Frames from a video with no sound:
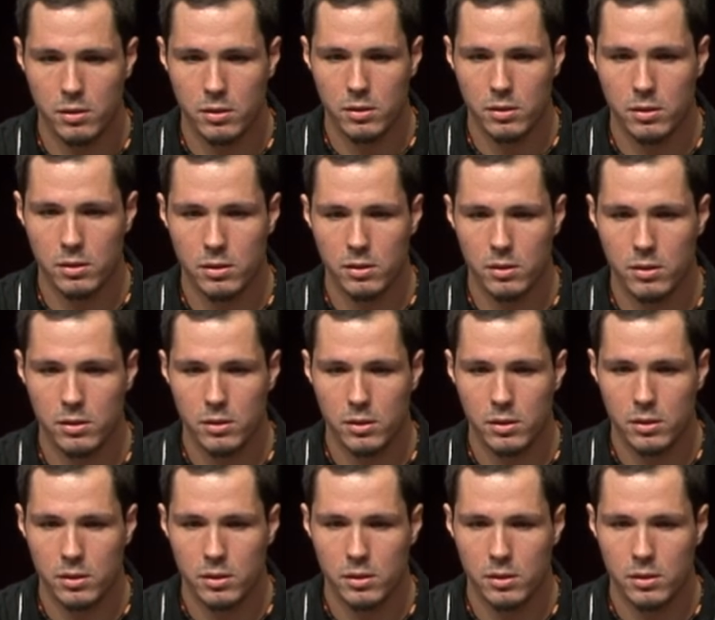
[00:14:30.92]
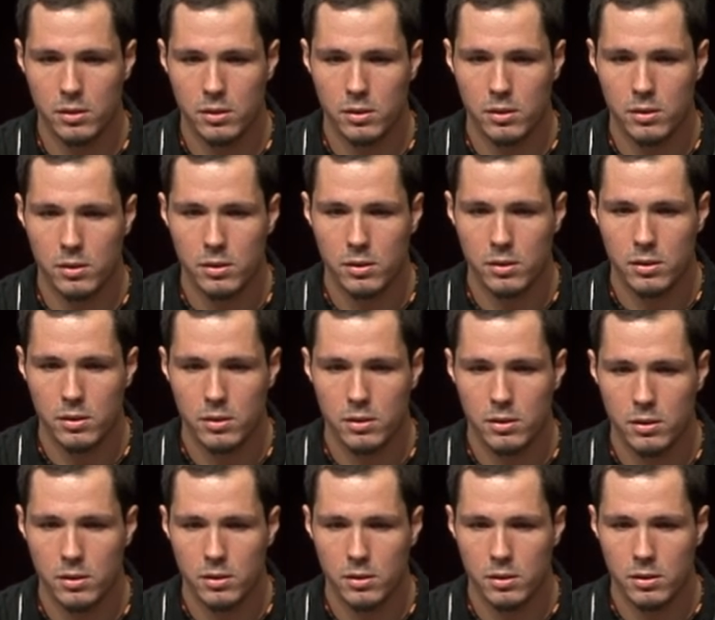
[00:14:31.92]

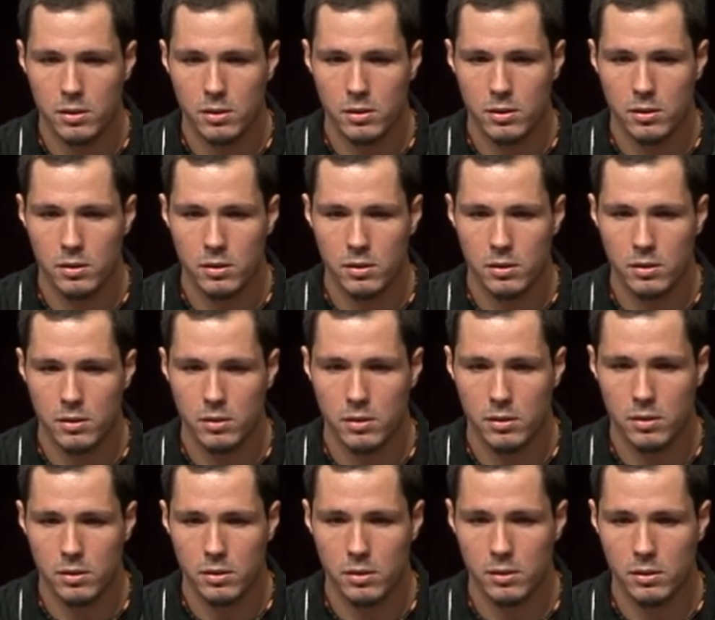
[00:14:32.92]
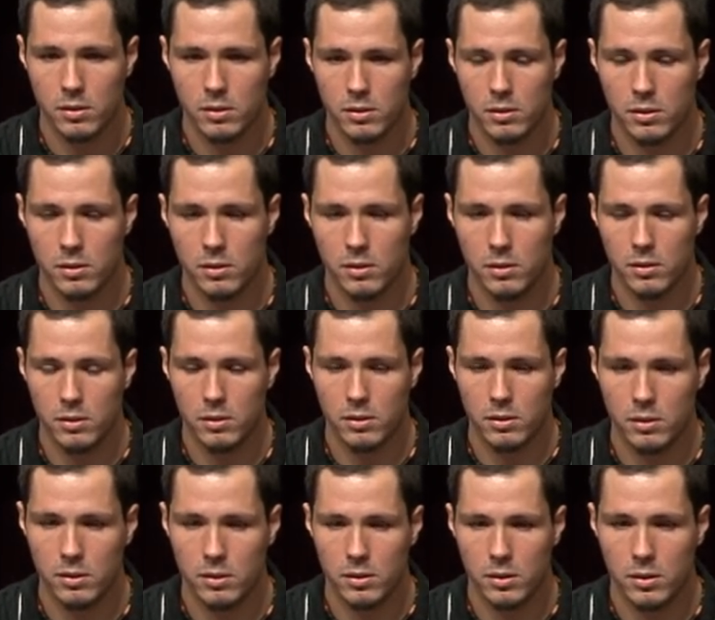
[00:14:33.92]

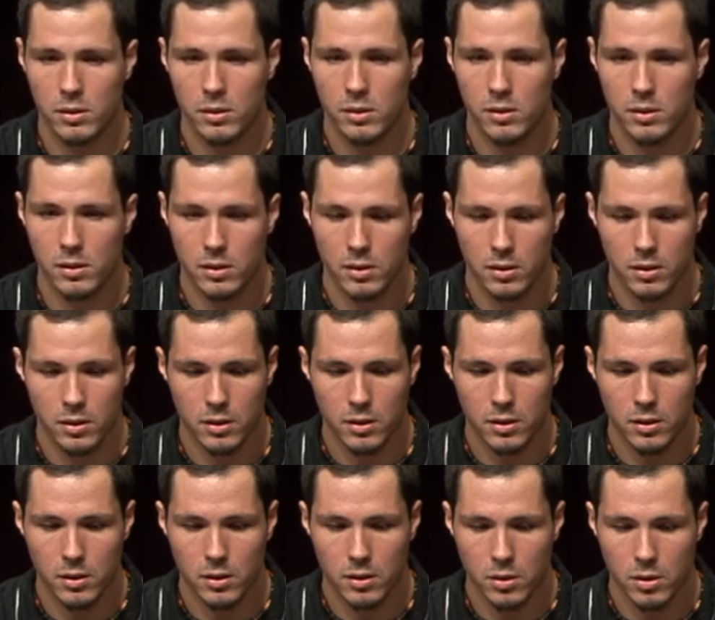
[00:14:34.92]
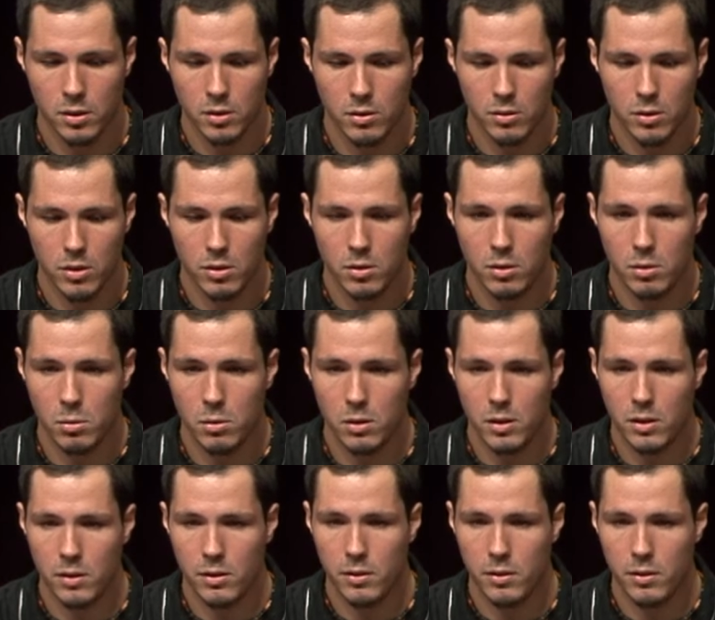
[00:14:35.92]
(no one is talking)